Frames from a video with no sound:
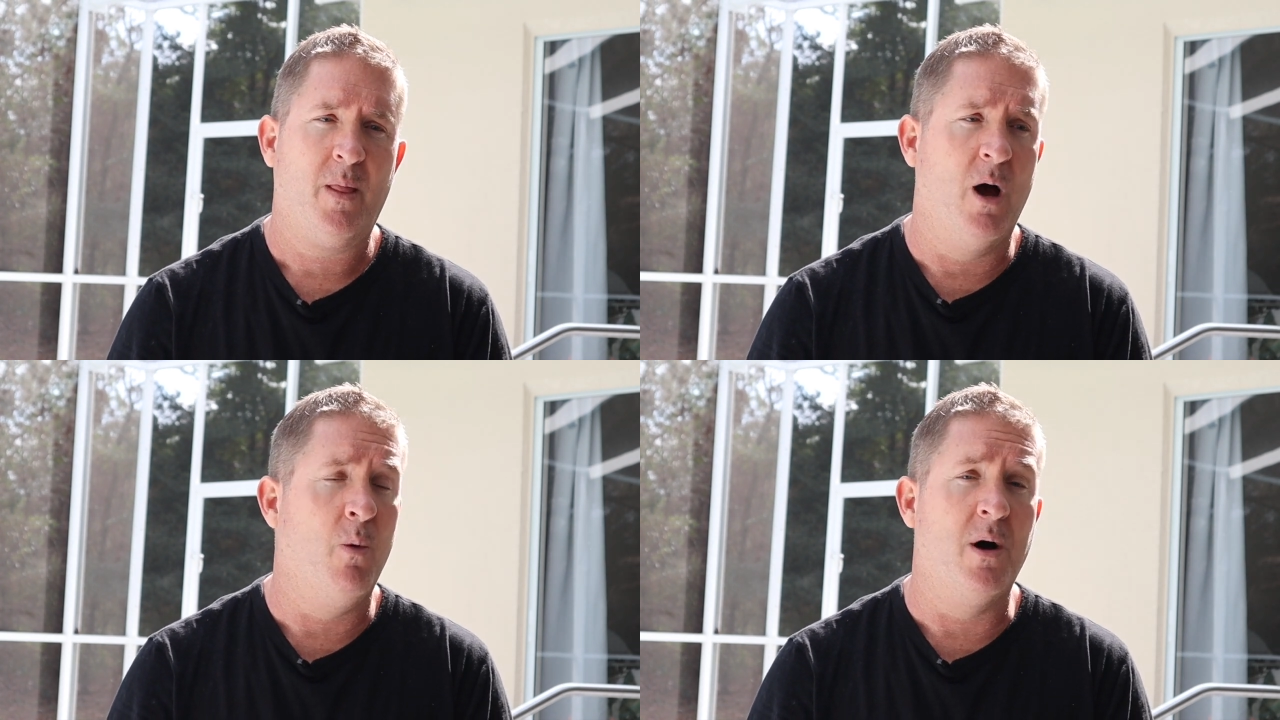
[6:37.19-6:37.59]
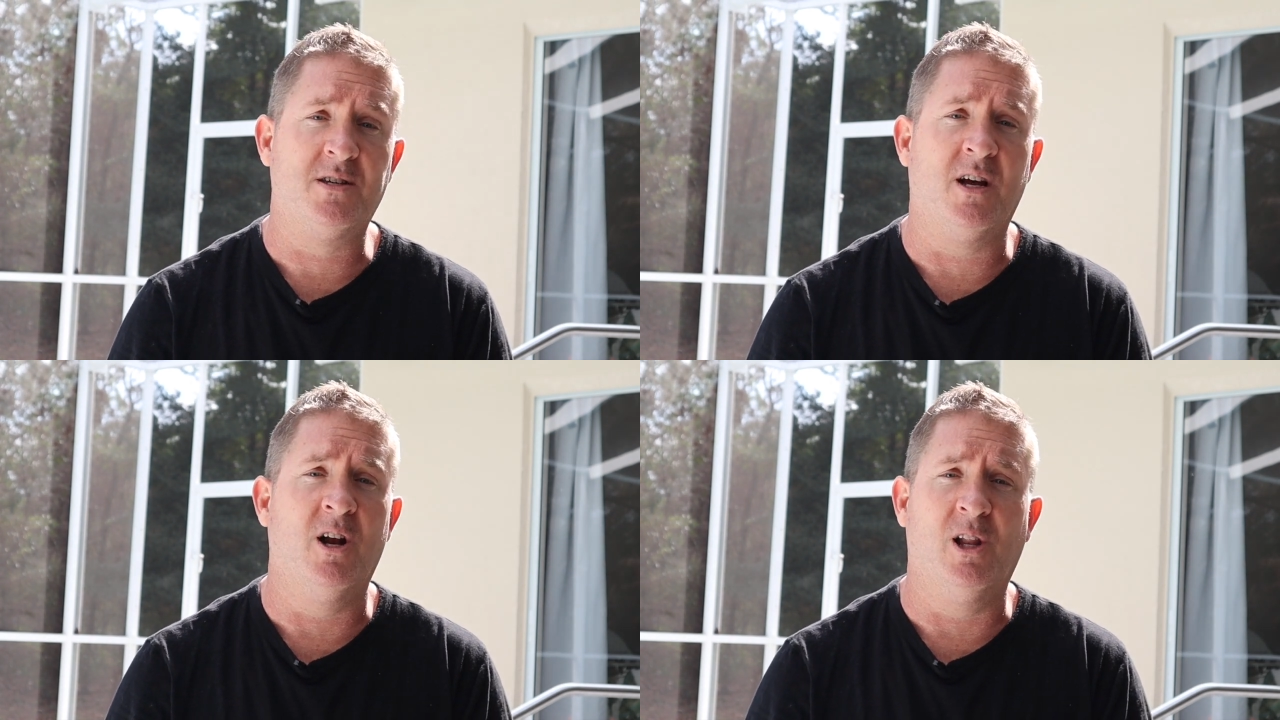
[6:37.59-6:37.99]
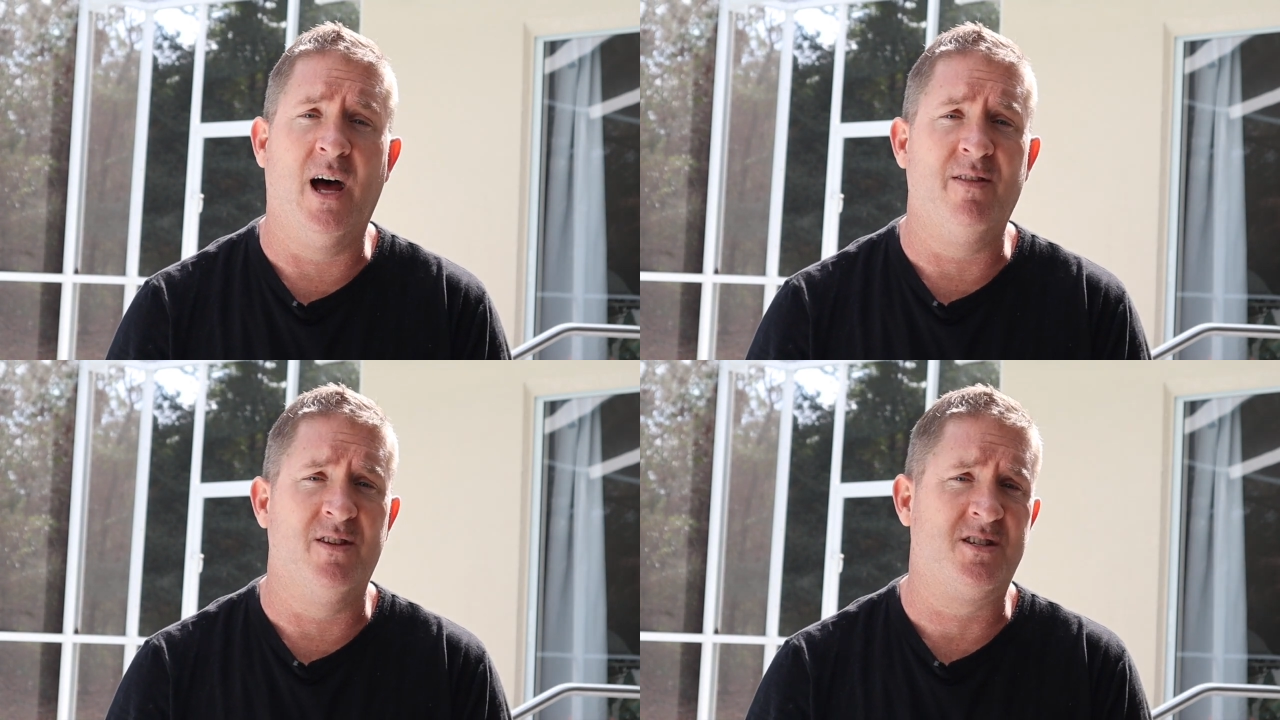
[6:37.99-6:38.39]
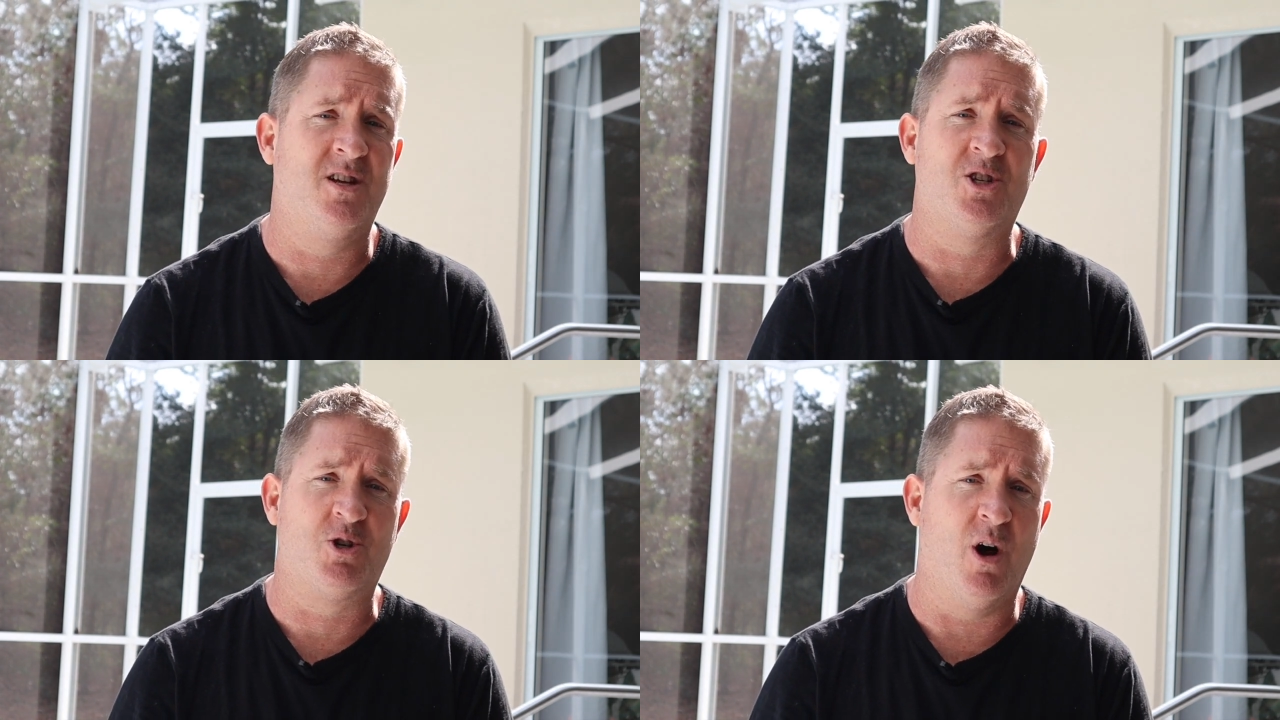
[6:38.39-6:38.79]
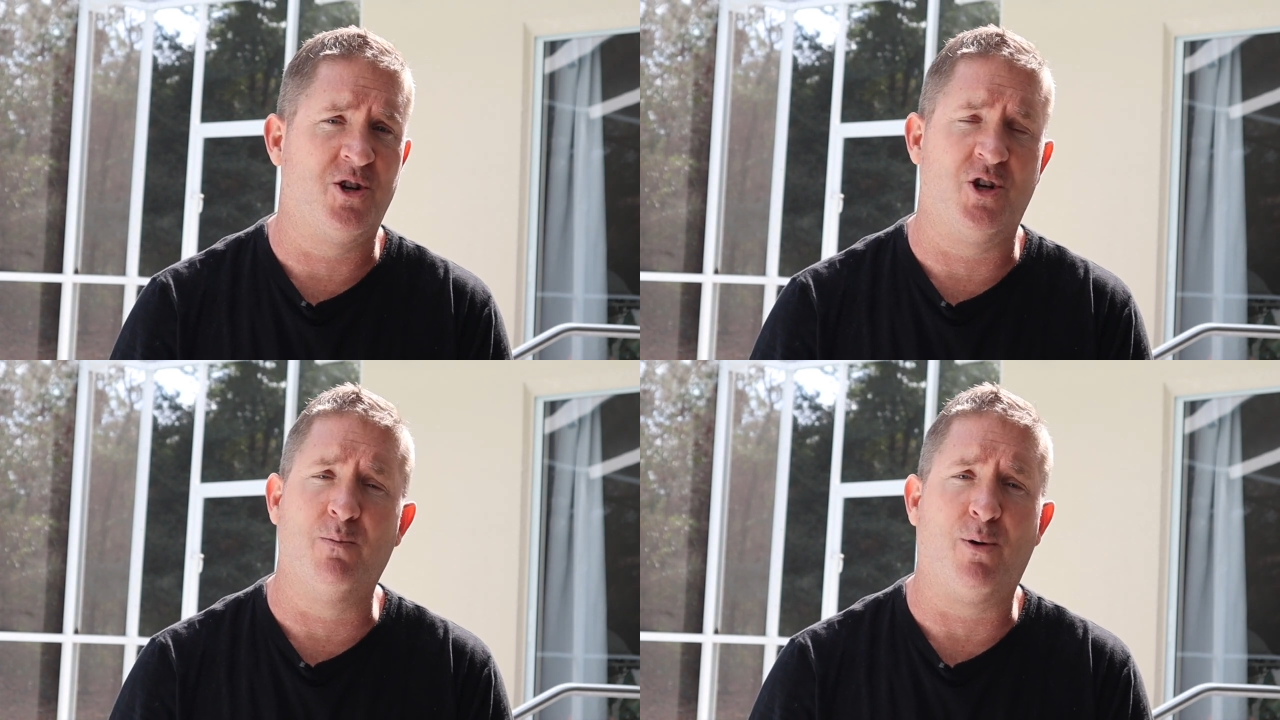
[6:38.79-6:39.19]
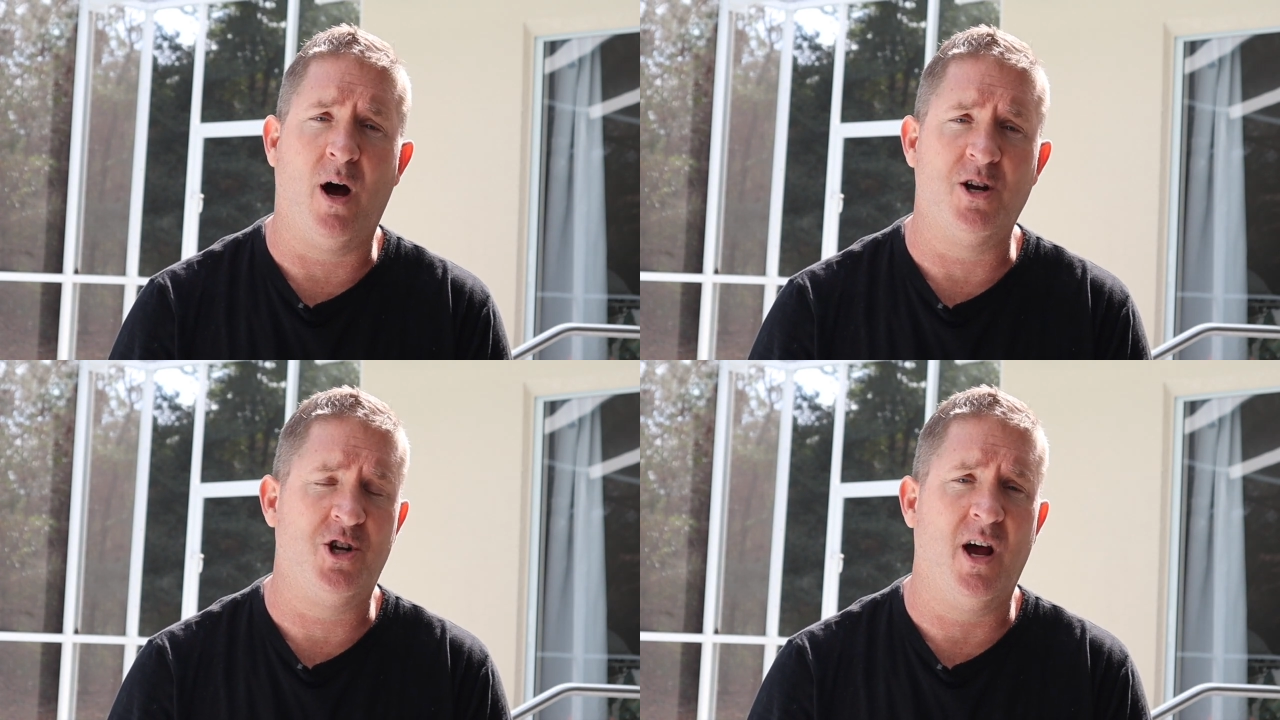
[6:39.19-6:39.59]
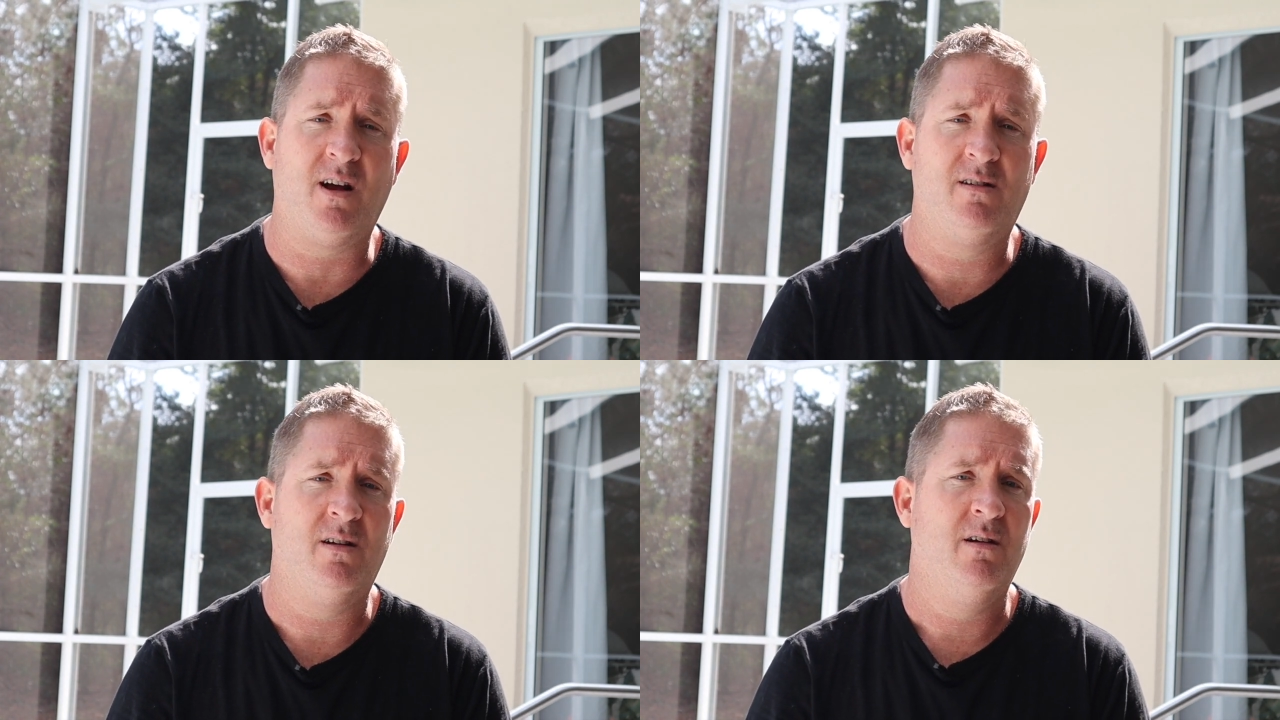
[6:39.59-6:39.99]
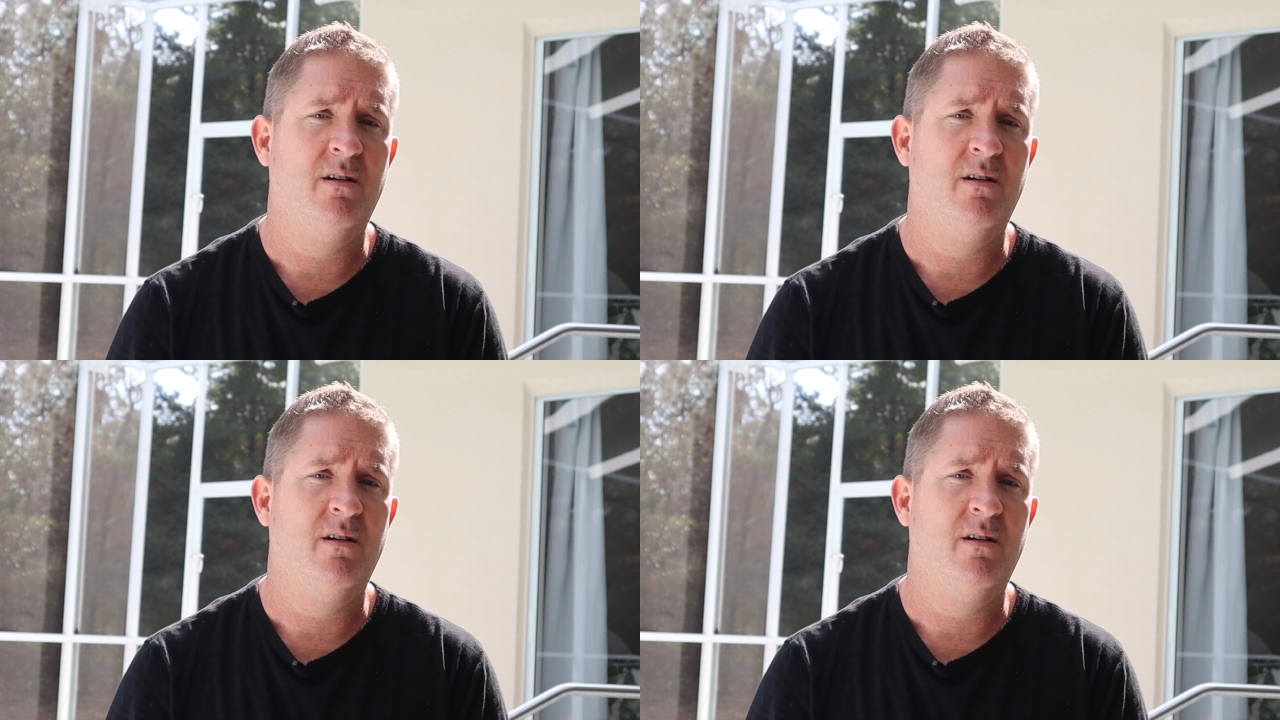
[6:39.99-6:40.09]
I wasn't going to let this construction project